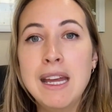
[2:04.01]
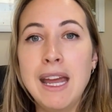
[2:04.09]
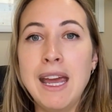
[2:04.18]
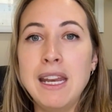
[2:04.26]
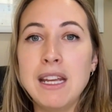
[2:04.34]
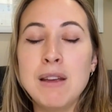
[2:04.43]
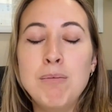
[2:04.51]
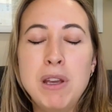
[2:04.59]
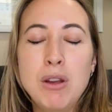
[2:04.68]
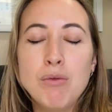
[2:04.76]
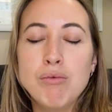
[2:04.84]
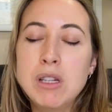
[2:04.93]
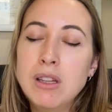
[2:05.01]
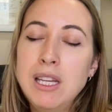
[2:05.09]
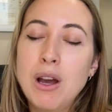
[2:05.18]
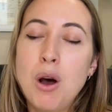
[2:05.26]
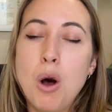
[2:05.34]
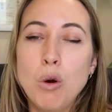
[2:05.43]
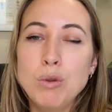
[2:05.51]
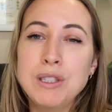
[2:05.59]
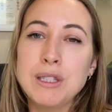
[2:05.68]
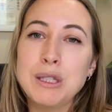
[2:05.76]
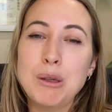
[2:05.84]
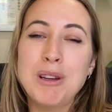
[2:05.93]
And it can be a really wholesome